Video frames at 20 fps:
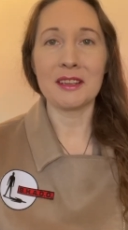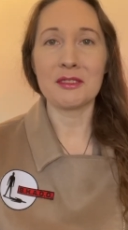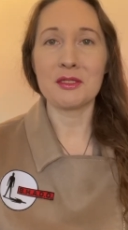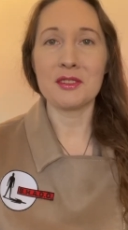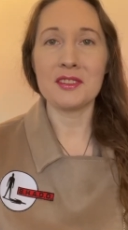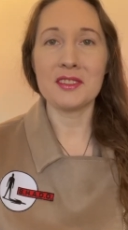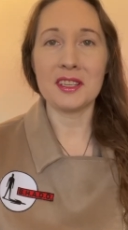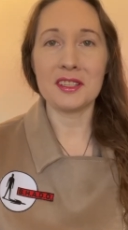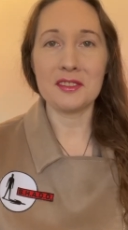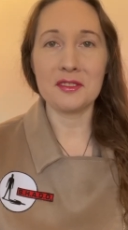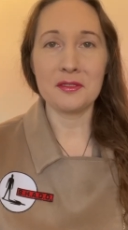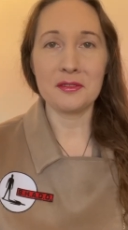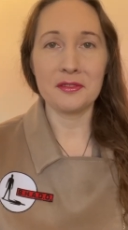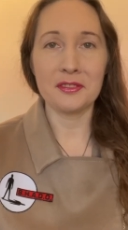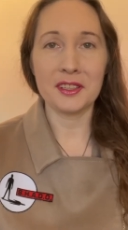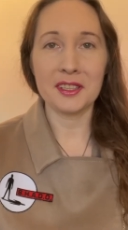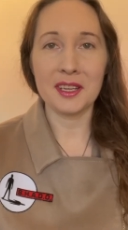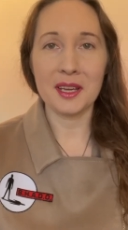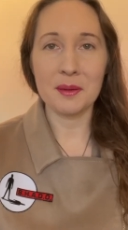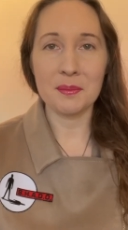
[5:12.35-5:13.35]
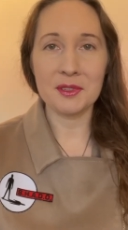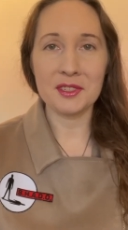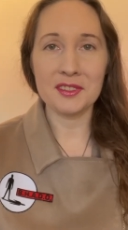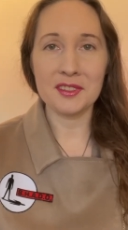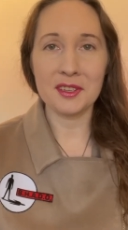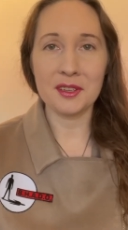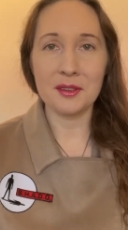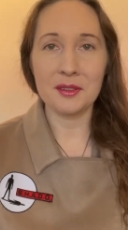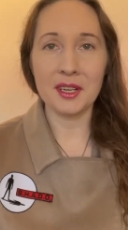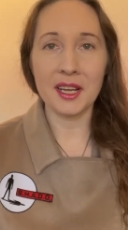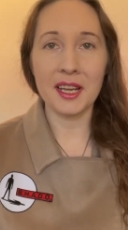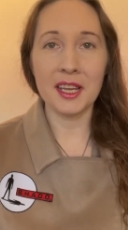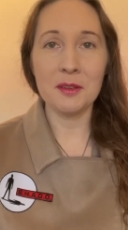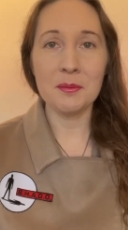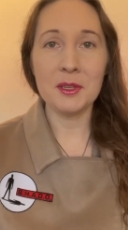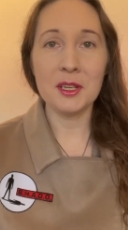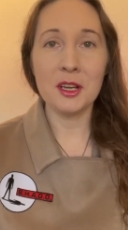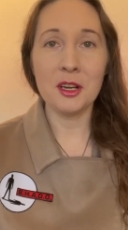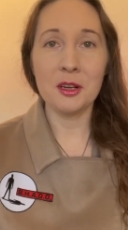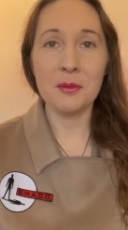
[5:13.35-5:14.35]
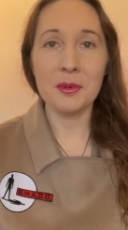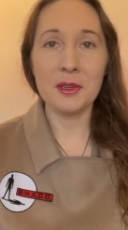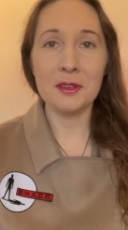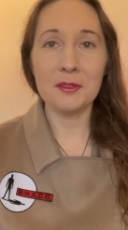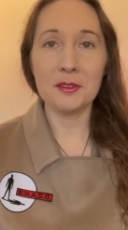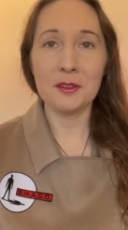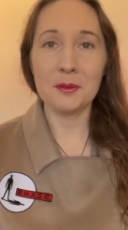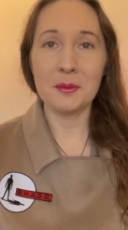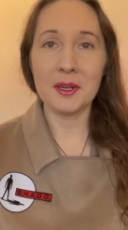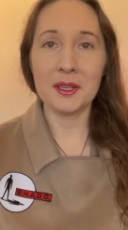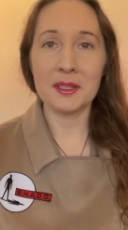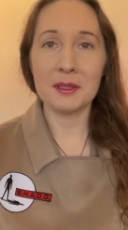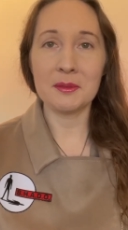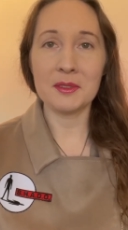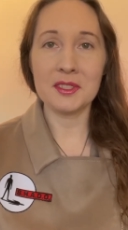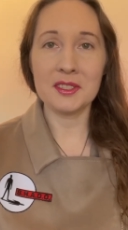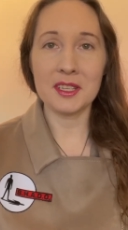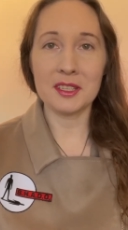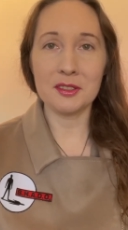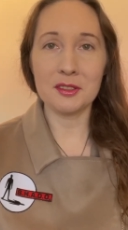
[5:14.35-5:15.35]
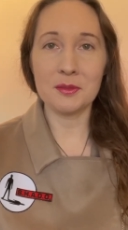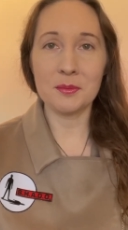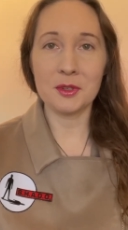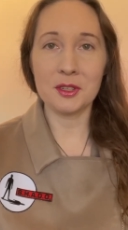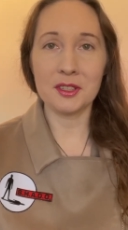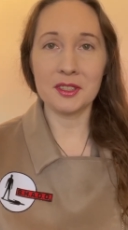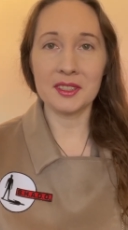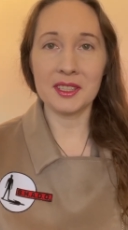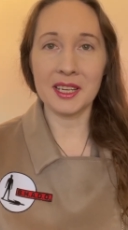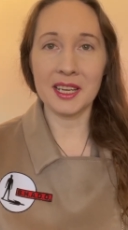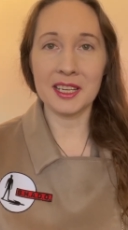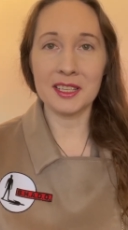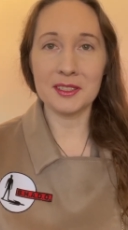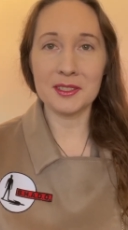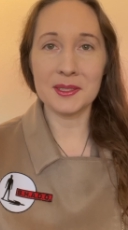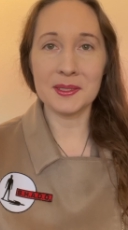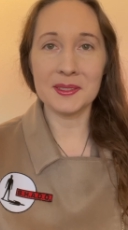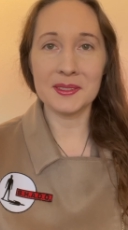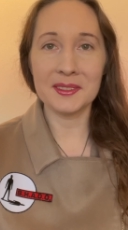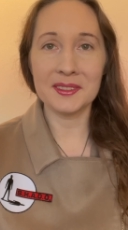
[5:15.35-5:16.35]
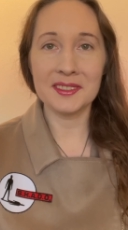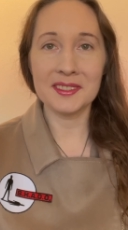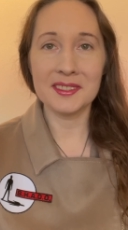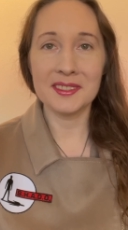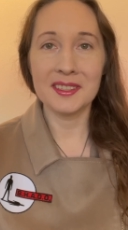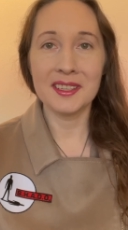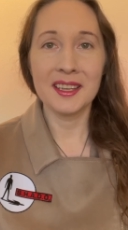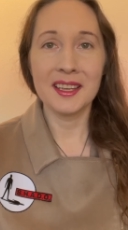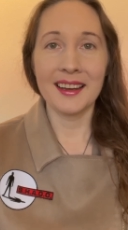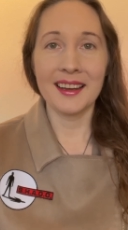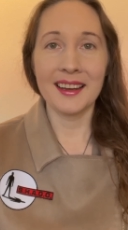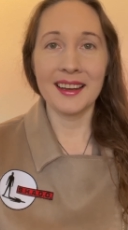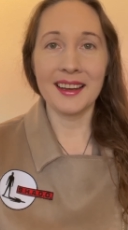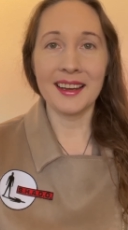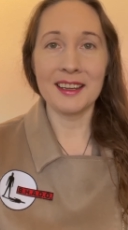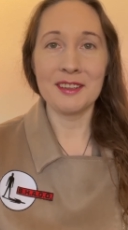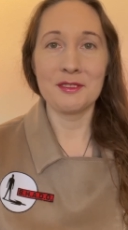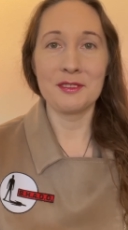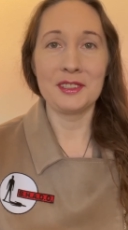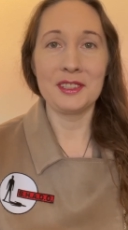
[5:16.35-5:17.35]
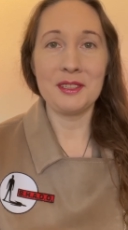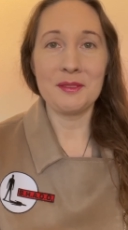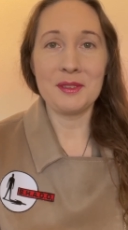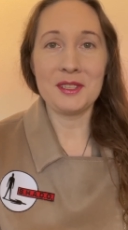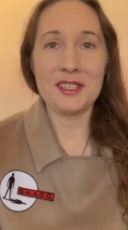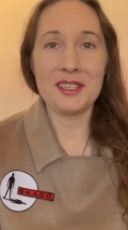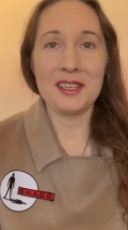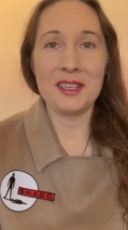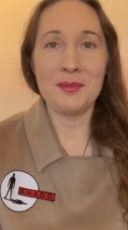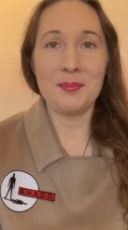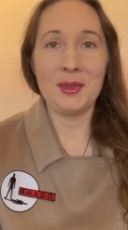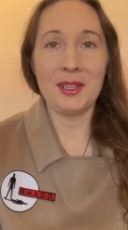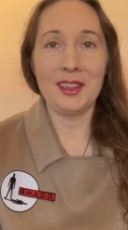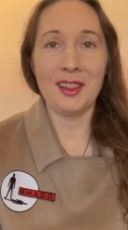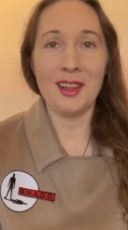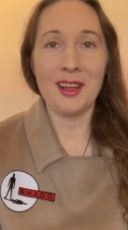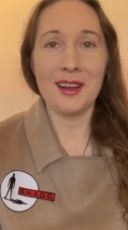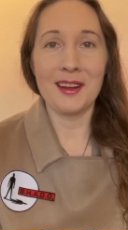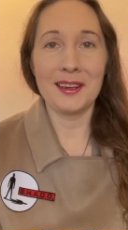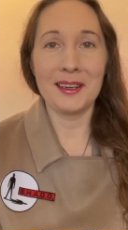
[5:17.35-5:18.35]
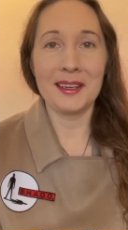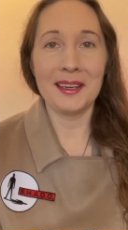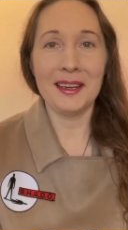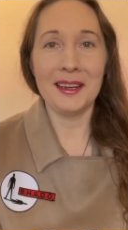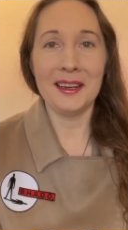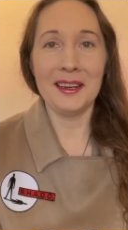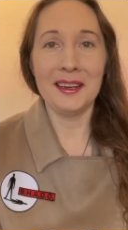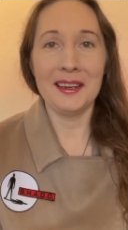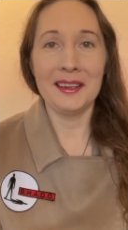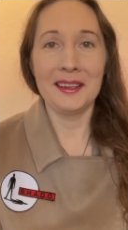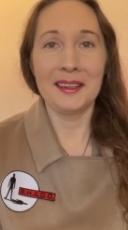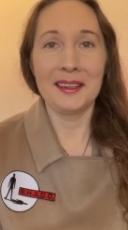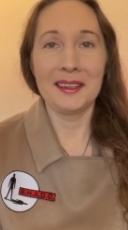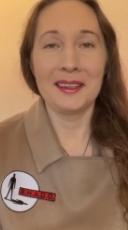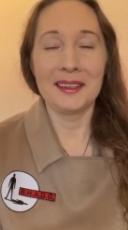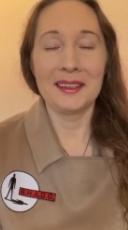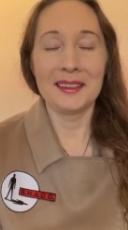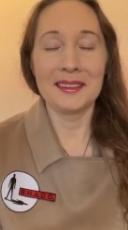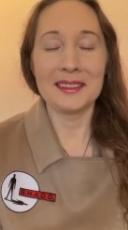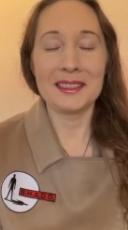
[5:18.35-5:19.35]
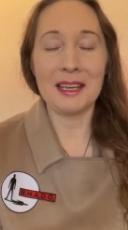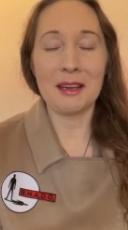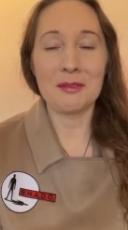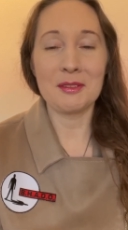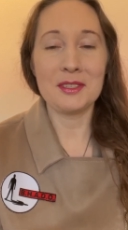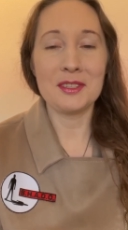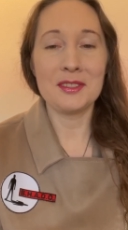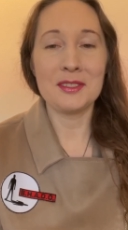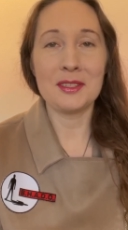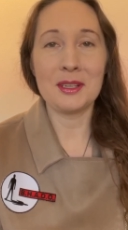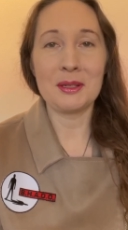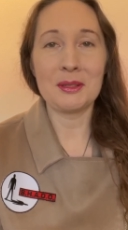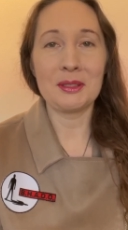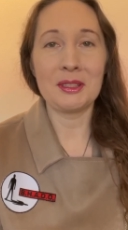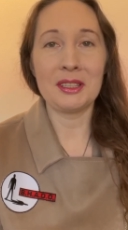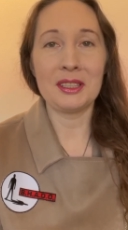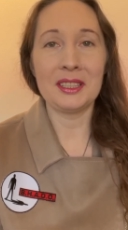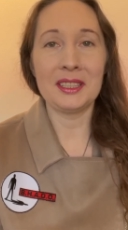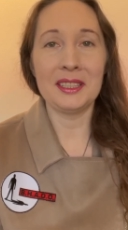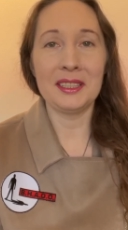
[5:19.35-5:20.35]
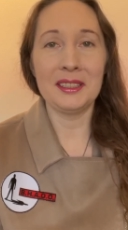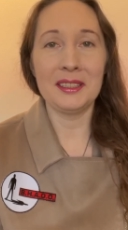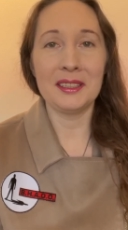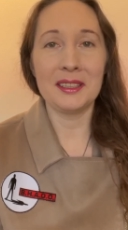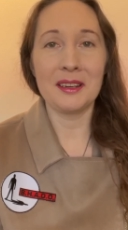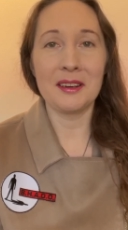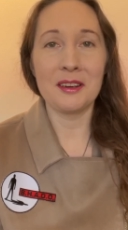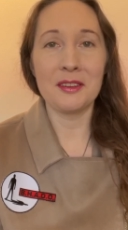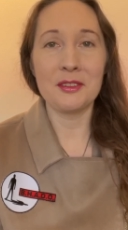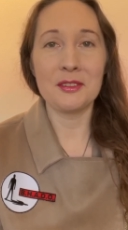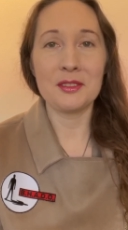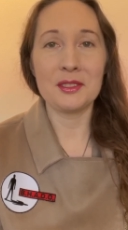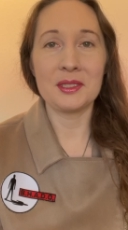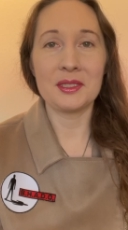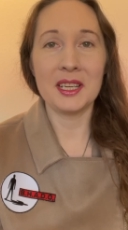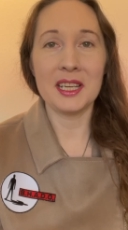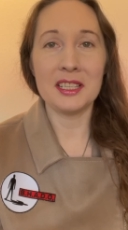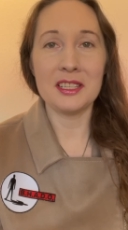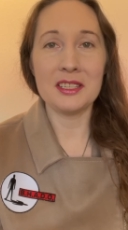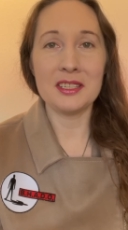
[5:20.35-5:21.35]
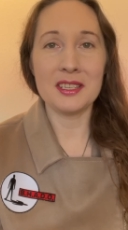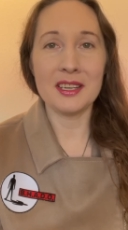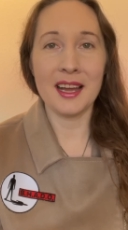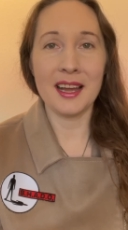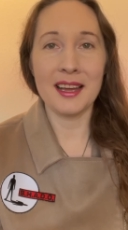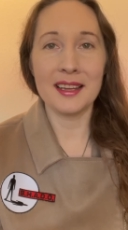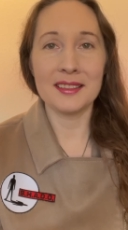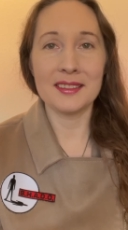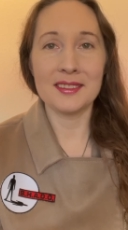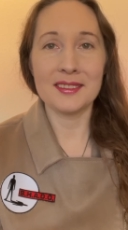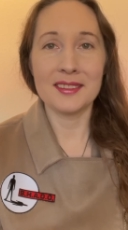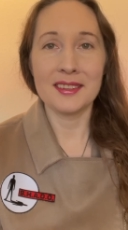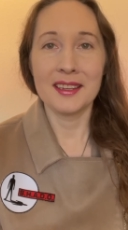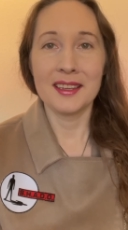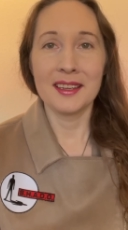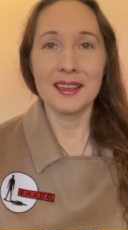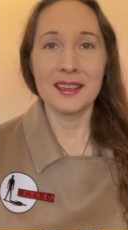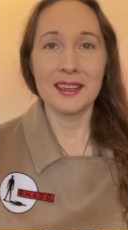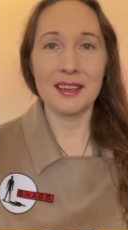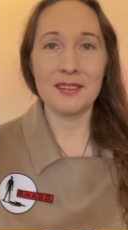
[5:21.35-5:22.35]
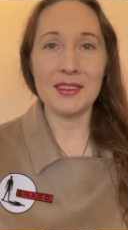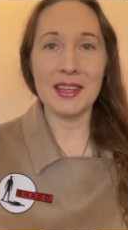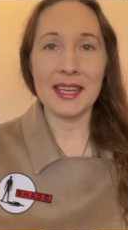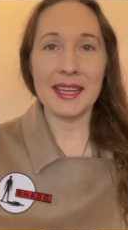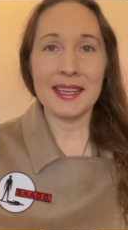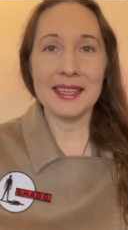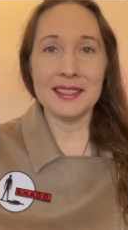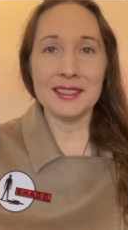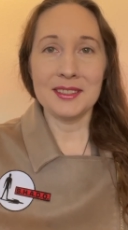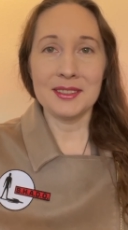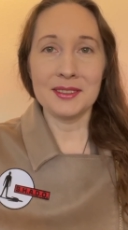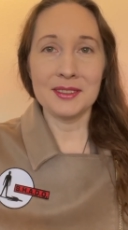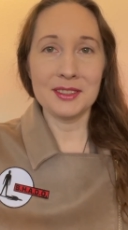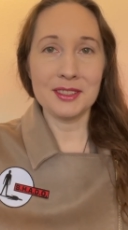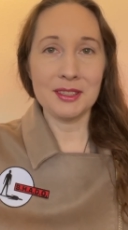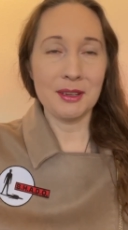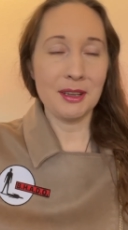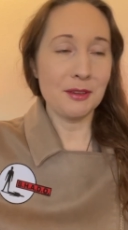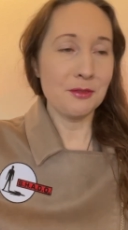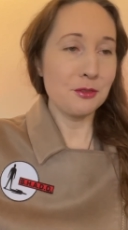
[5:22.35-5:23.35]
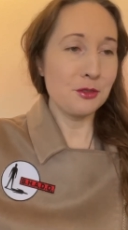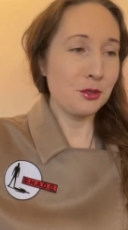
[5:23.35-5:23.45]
was such a fun episode. I had been hoping for one that was centered more on the angels. I really wish it had been longer. That was so good. All those great shots of the angels going